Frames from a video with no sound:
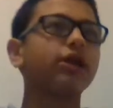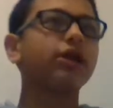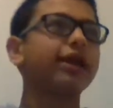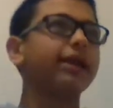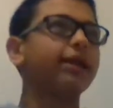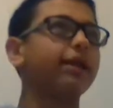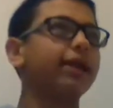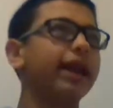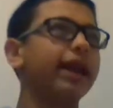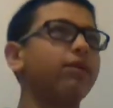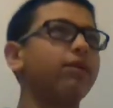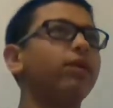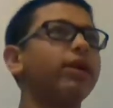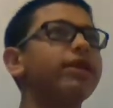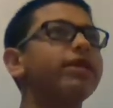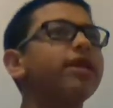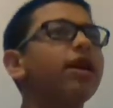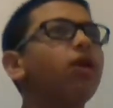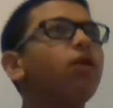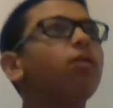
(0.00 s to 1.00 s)
that
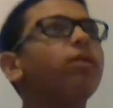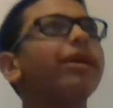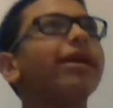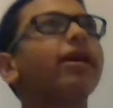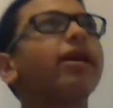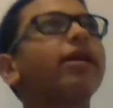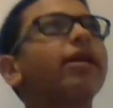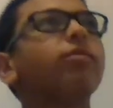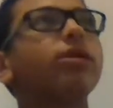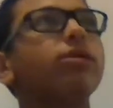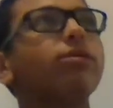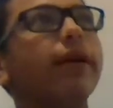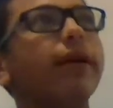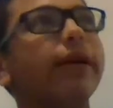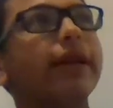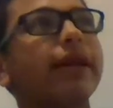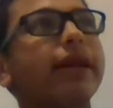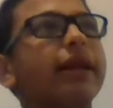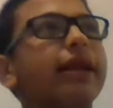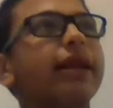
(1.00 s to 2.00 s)
went nowhere, and it was
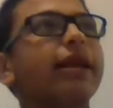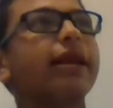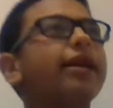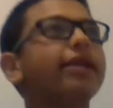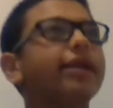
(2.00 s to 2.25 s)
weird that